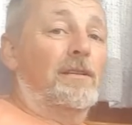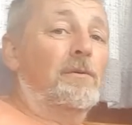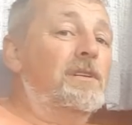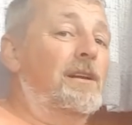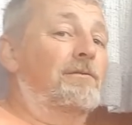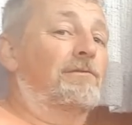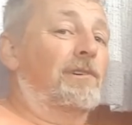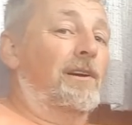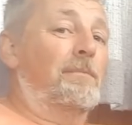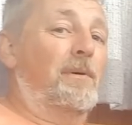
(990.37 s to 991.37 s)
they were still
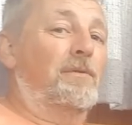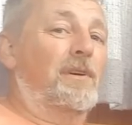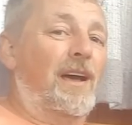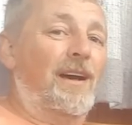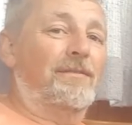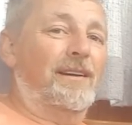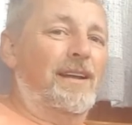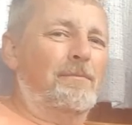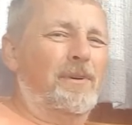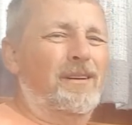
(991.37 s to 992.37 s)
drawn about half an
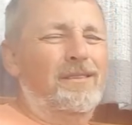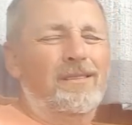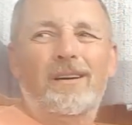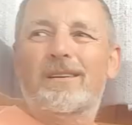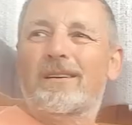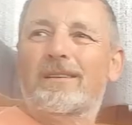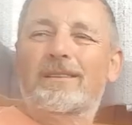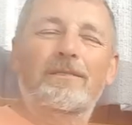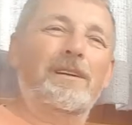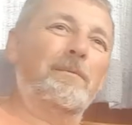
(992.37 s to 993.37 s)
amp, and I said, oh god,
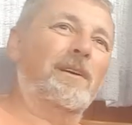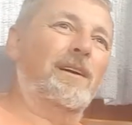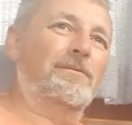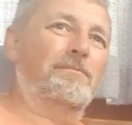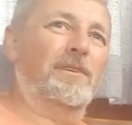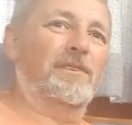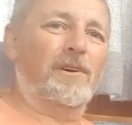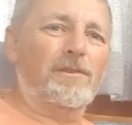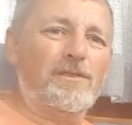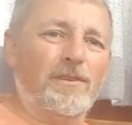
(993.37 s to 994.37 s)
don't tell me you have a
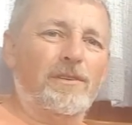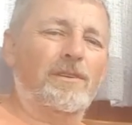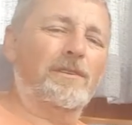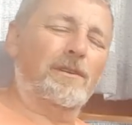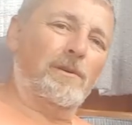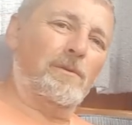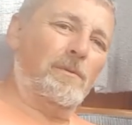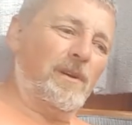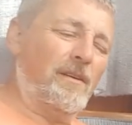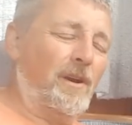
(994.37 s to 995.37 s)
short circuit or
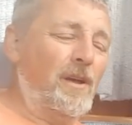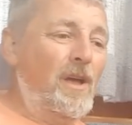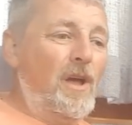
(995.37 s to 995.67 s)
whatever.